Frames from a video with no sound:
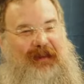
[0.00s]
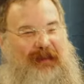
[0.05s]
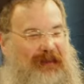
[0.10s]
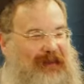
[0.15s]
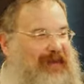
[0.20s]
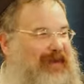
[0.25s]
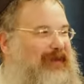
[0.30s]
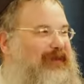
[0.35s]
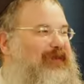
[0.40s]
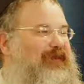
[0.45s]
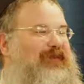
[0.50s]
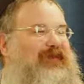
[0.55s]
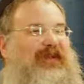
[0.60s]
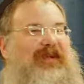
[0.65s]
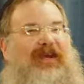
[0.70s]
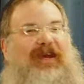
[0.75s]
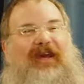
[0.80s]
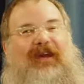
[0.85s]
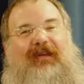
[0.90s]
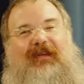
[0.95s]
himself is
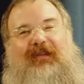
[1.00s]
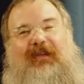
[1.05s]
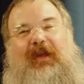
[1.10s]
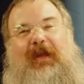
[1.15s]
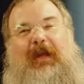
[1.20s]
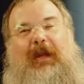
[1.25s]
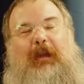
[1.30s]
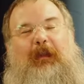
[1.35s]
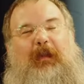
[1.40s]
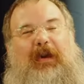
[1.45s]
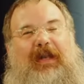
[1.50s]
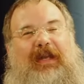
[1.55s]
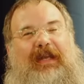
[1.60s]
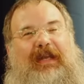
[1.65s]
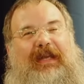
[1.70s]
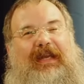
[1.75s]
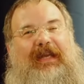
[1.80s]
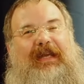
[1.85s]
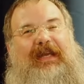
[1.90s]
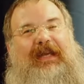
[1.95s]
the ox. But
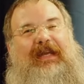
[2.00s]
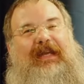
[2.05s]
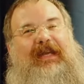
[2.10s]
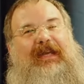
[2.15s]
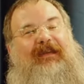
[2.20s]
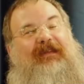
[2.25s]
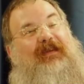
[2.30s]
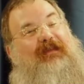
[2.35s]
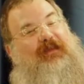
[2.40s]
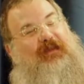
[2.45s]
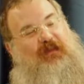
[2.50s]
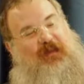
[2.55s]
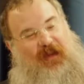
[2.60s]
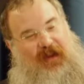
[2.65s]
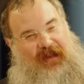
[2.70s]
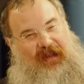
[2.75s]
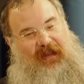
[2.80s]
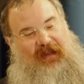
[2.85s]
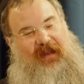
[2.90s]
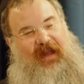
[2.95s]
it's even
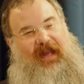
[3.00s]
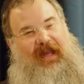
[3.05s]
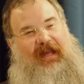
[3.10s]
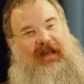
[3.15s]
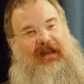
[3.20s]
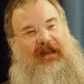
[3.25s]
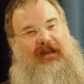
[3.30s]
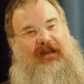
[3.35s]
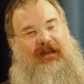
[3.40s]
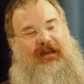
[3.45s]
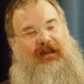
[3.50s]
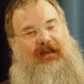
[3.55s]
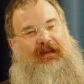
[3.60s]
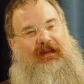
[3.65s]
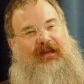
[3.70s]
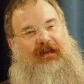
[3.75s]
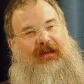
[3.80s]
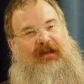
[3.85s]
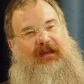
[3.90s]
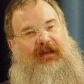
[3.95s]
more than that.
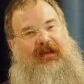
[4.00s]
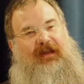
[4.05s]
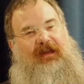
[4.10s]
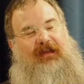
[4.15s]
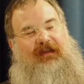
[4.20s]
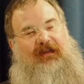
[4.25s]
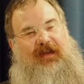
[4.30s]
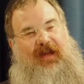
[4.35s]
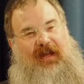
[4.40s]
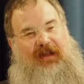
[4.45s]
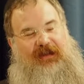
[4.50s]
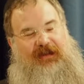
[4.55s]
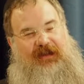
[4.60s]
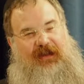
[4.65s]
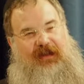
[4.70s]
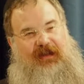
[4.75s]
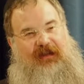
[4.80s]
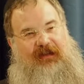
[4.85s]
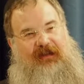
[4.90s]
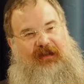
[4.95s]
It's not
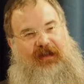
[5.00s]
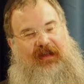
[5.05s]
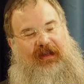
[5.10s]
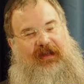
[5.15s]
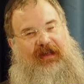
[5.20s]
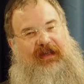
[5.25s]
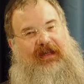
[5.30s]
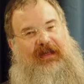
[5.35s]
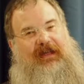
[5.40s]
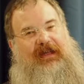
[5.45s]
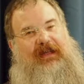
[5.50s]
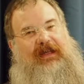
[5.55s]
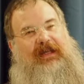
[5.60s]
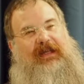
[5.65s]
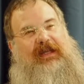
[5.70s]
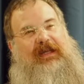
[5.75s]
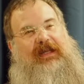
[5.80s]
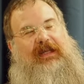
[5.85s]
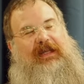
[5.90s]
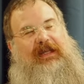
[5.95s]
just
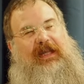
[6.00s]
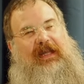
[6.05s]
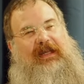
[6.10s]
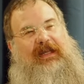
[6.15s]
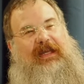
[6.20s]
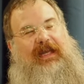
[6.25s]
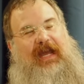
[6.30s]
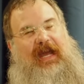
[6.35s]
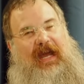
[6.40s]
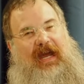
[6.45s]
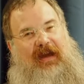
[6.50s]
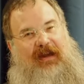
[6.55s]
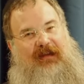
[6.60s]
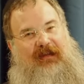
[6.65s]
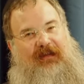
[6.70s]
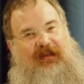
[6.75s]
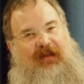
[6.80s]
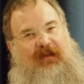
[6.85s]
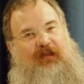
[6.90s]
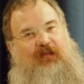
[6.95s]
that the
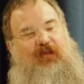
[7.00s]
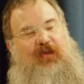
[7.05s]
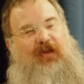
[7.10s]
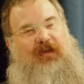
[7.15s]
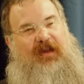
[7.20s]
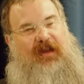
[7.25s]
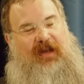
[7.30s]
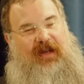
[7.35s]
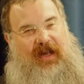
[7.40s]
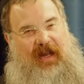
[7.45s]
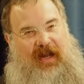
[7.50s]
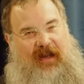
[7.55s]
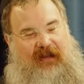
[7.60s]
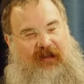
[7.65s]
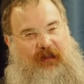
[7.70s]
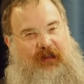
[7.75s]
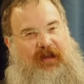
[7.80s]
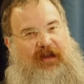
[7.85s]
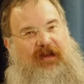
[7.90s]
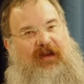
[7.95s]
ox is more than an
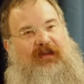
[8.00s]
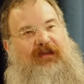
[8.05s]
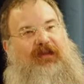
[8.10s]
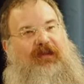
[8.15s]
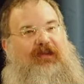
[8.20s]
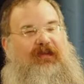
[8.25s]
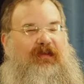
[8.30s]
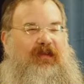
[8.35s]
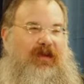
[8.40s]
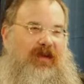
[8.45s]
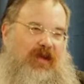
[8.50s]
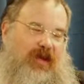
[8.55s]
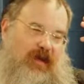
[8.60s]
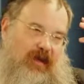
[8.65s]
ox because it's